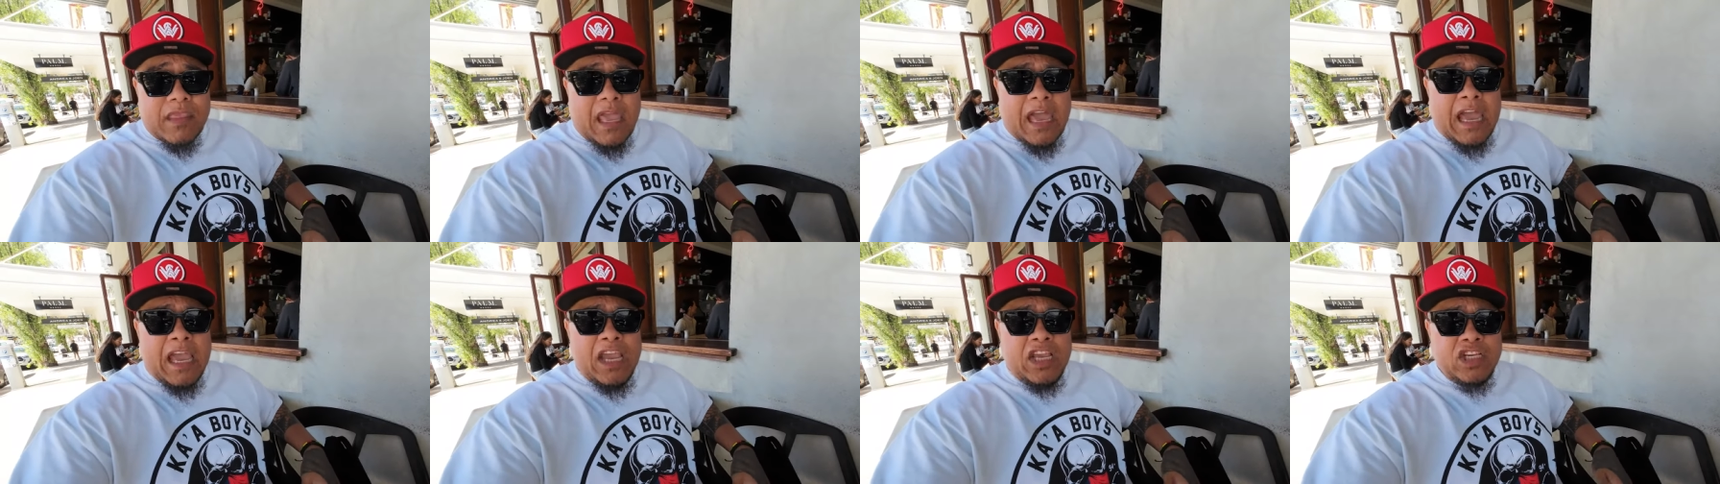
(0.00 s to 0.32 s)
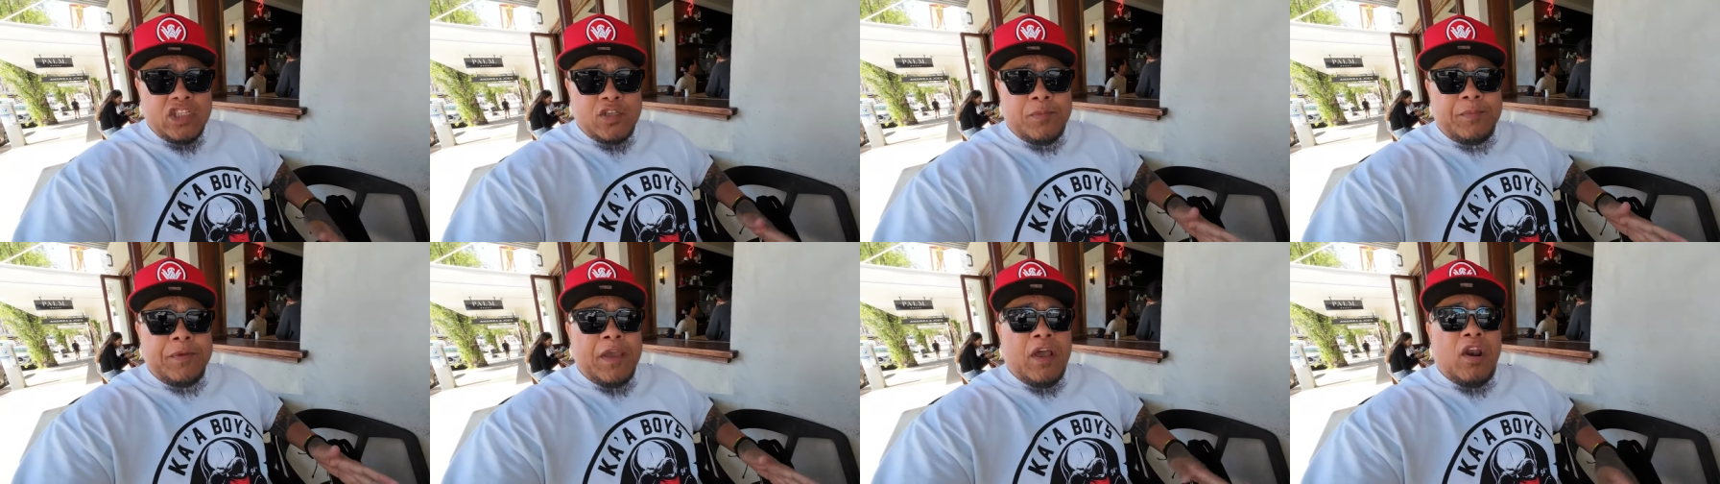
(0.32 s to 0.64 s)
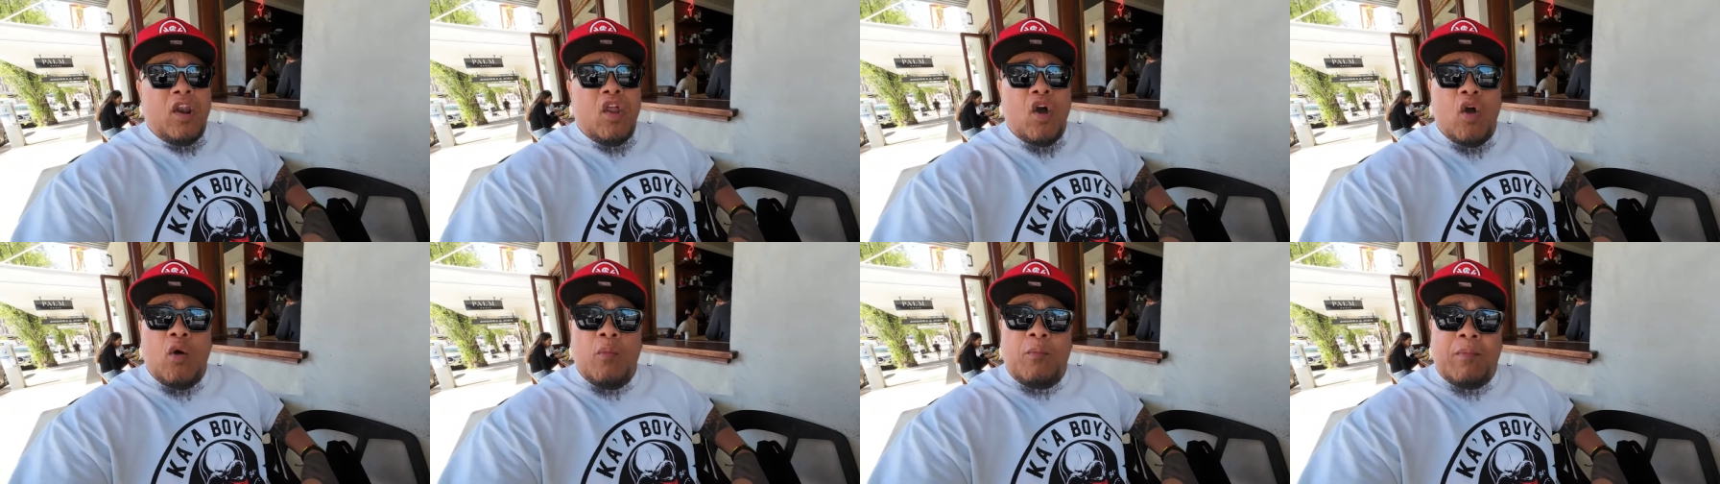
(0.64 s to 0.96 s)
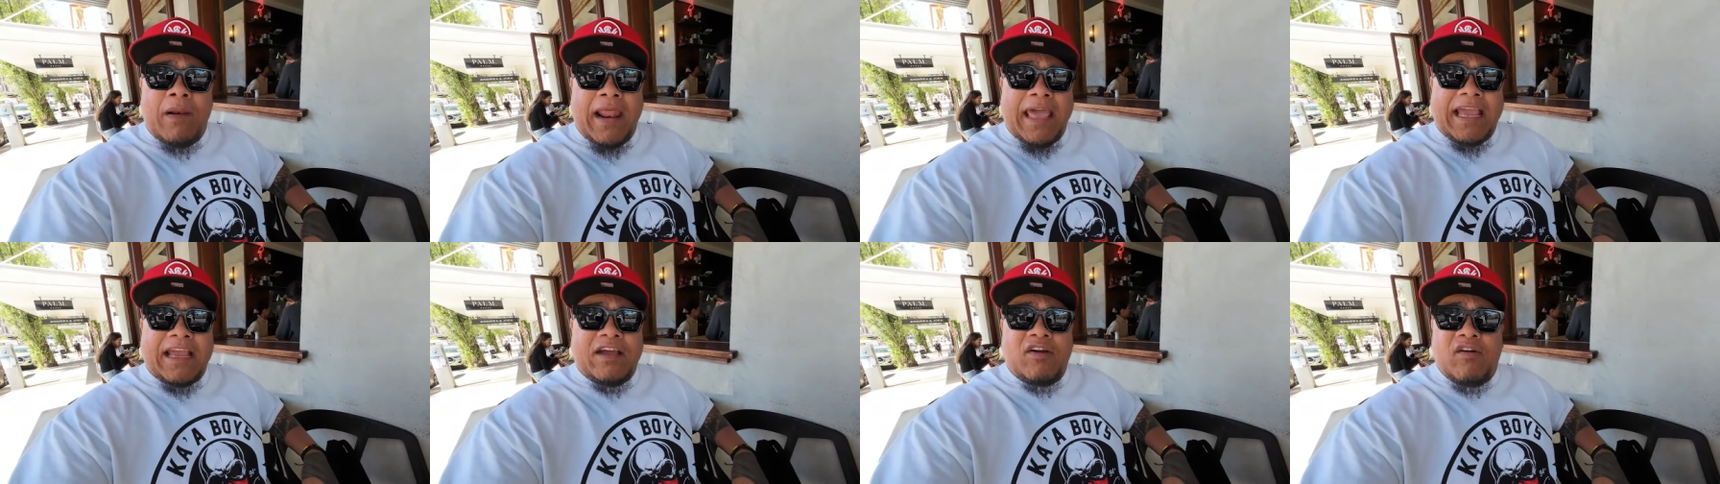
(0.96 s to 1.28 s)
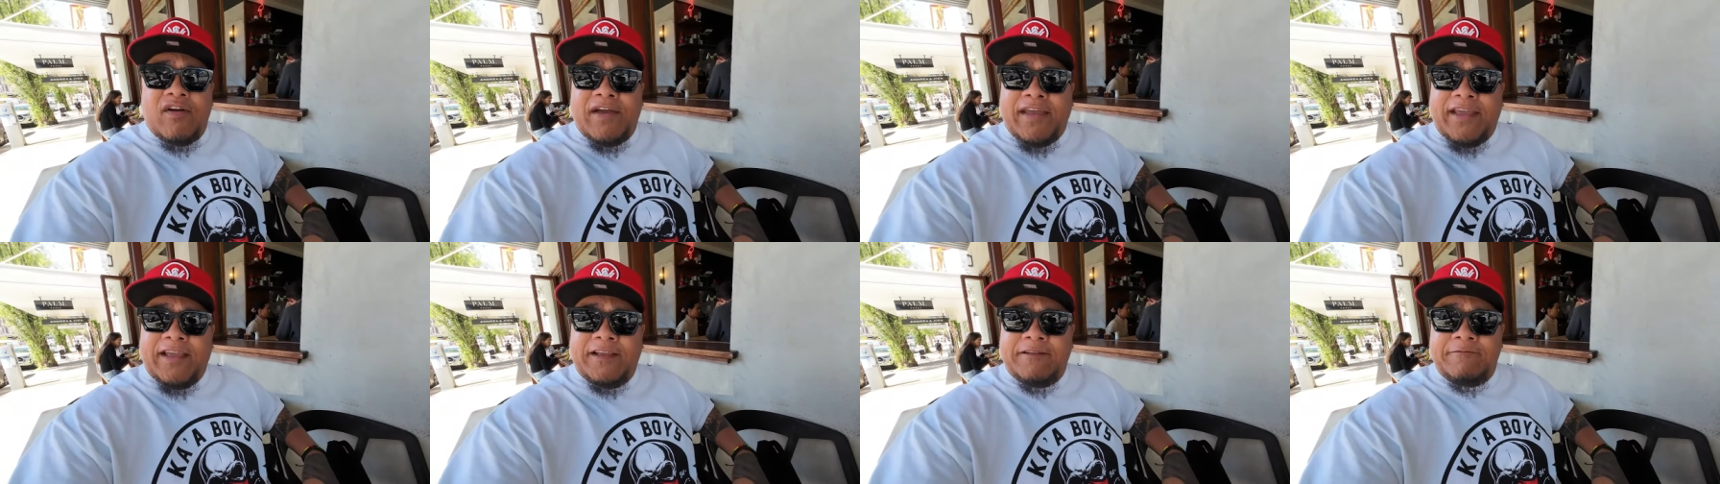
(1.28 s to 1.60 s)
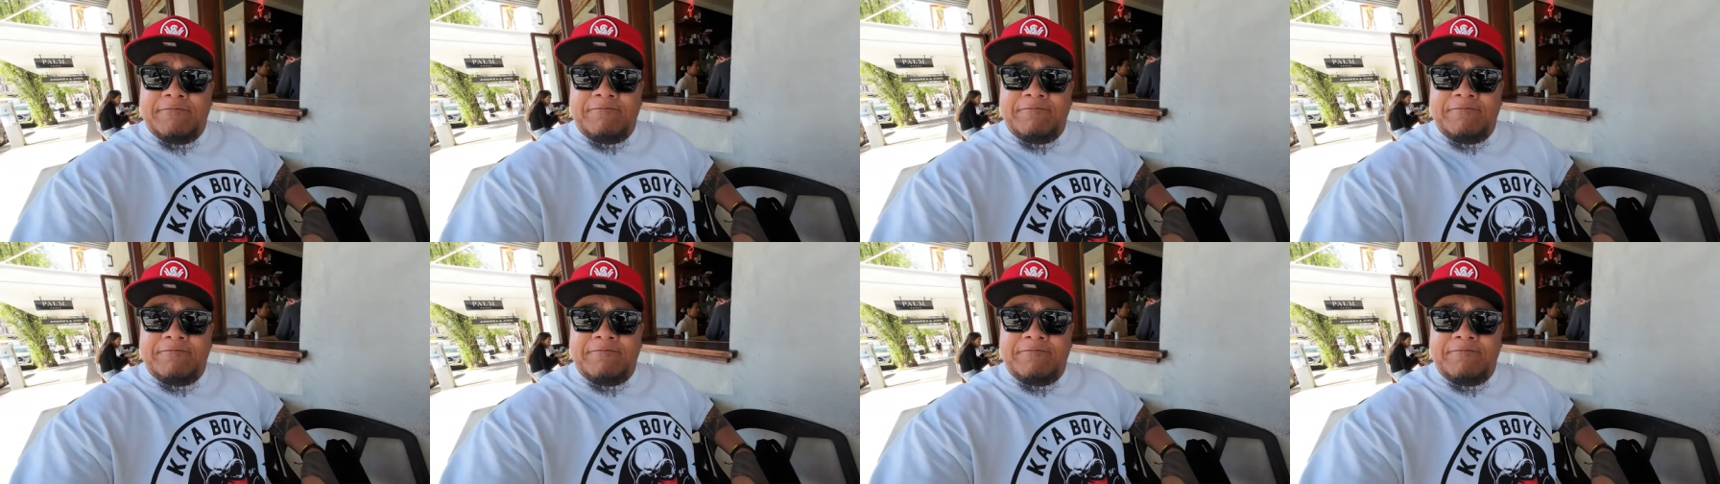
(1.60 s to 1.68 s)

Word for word: I used to be a long black guy.